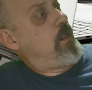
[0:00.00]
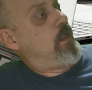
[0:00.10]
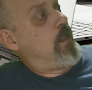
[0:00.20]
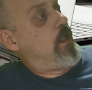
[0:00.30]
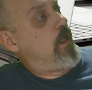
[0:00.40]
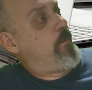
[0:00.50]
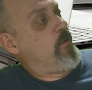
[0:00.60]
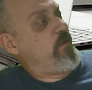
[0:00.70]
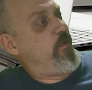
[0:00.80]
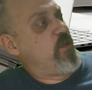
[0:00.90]
uh,
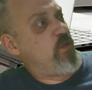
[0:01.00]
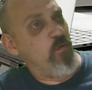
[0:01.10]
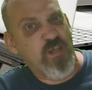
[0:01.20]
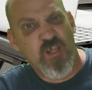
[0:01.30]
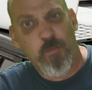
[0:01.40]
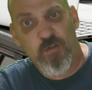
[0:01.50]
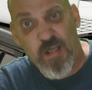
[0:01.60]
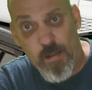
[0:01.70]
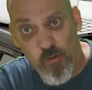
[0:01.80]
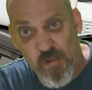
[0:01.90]
multifunctional adjustable
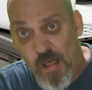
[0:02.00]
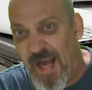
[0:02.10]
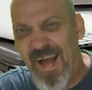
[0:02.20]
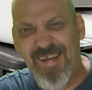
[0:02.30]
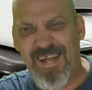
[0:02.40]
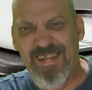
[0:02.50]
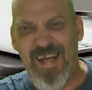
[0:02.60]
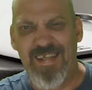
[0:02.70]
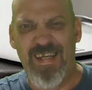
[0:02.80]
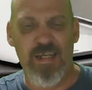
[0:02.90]
table. That's like
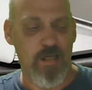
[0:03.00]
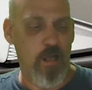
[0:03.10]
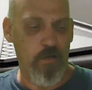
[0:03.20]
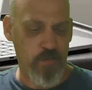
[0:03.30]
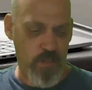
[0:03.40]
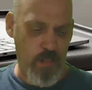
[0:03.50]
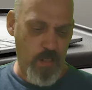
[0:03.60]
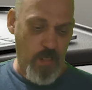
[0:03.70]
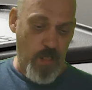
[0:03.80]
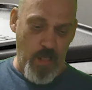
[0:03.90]
$19.
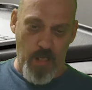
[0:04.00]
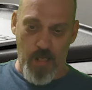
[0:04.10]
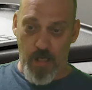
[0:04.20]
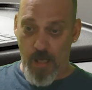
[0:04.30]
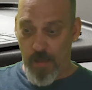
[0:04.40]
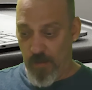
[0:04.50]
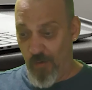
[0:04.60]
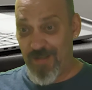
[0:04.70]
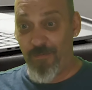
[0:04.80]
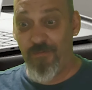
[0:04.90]
And uh,
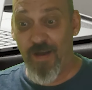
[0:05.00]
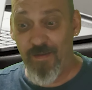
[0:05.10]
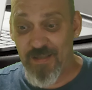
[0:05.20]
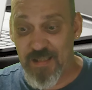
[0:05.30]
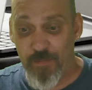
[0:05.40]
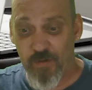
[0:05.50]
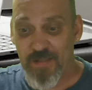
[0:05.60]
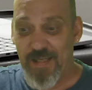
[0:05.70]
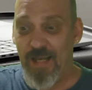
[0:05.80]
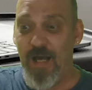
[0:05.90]
looks fairly simple to
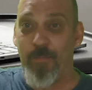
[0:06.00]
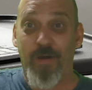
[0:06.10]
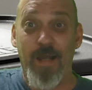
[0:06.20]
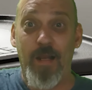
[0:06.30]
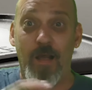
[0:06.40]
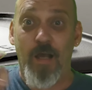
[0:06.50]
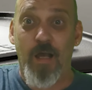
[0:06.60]
set up, right?